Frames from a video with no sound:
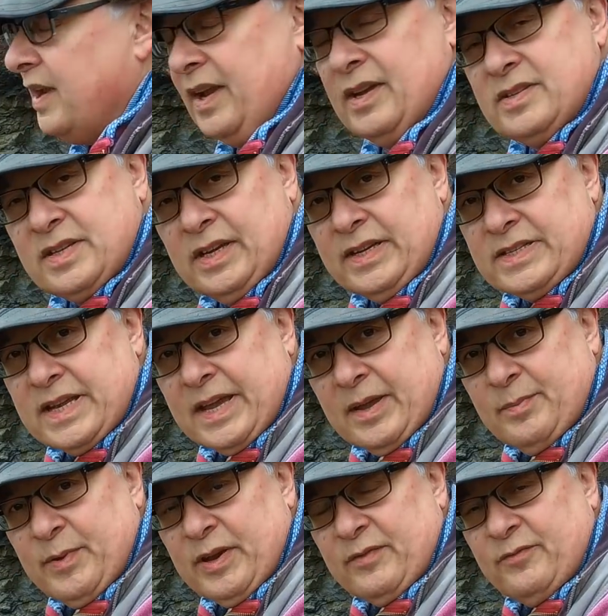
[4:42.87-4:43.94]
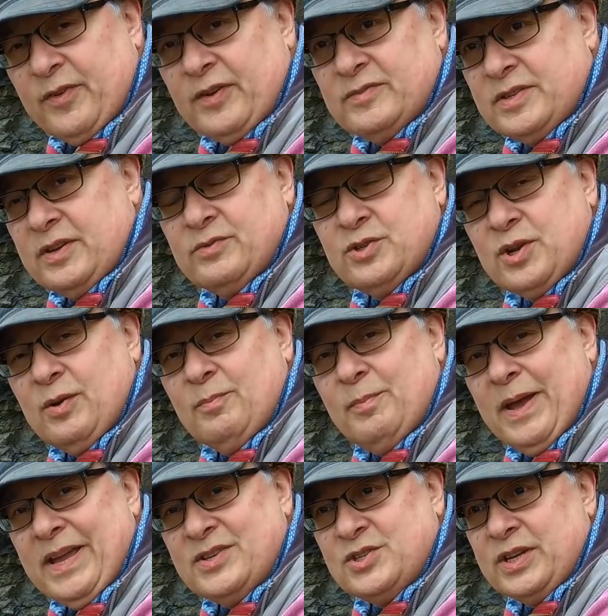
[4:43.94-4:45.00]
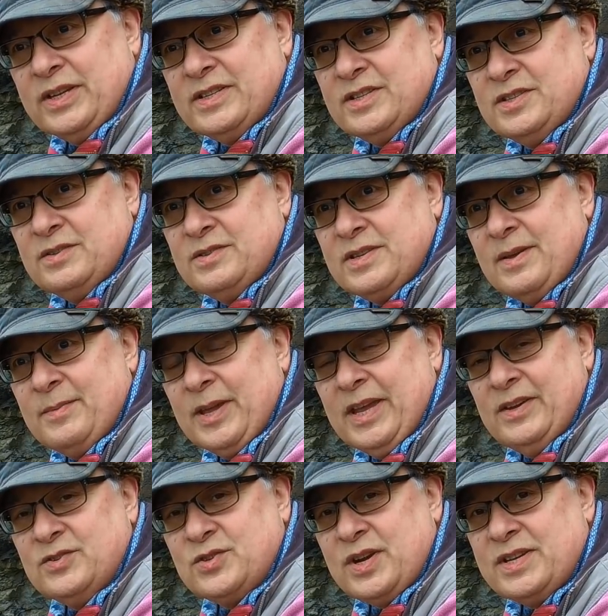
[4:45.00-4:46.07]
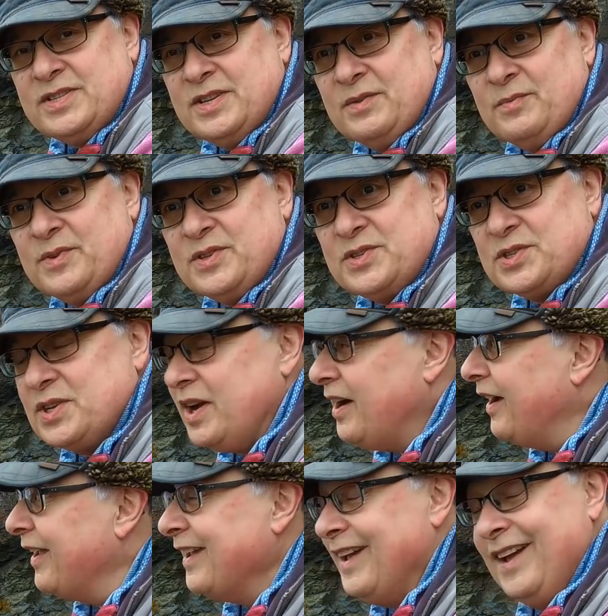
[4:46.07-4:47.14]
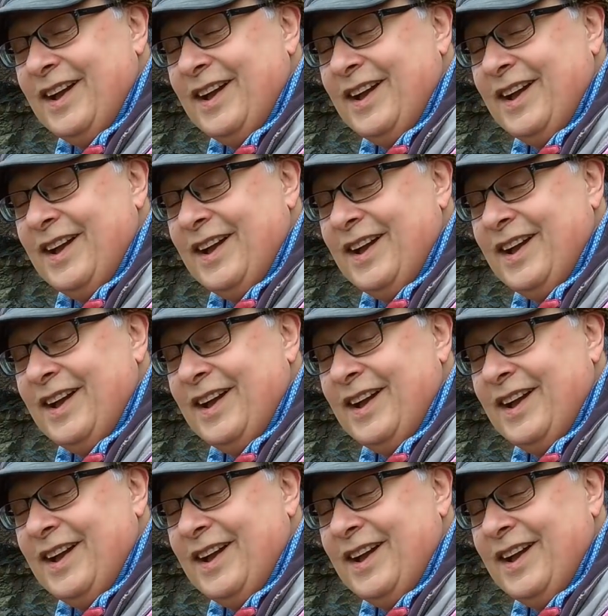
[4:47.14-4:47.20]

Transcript: Now it's going to take a bit of Photoshop magic to do something interesting with the sky.